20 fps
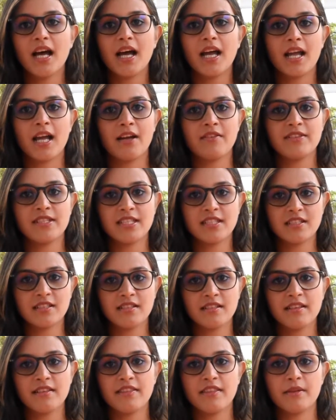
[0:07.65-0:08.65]
I have
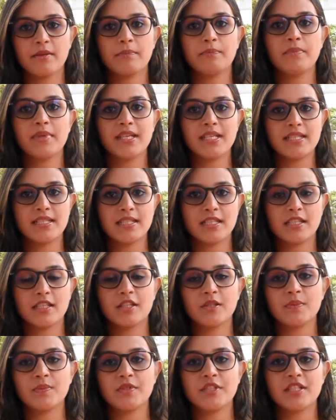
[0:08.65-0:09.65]
studied the BSc
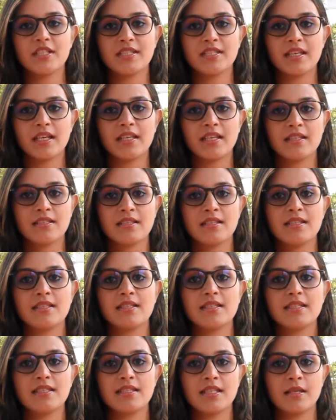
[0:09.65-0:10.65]
Computer Science and
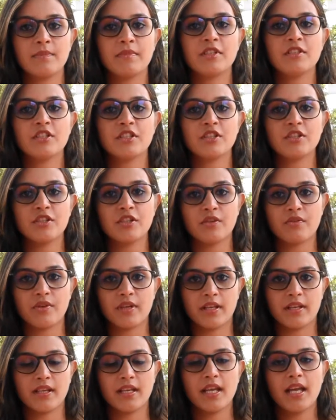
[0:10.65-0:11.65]
System
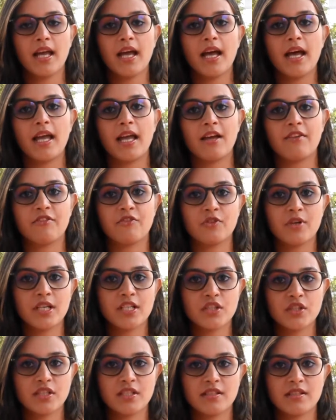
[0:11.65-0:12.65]
Engineering. I have
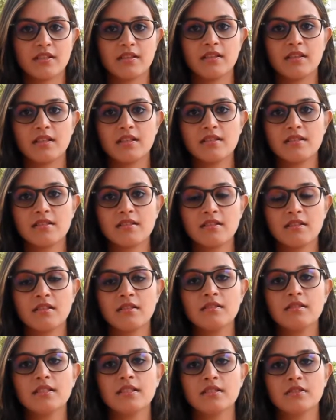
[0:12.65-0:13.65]
graduated last
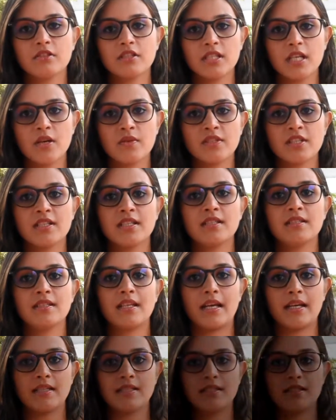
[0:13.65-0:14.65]
year in
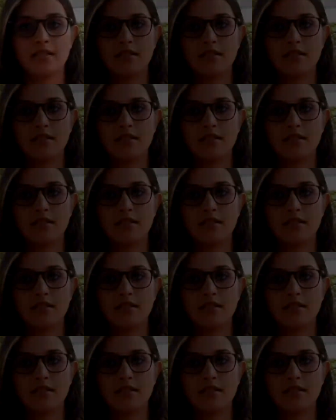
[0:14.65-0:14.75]
2019.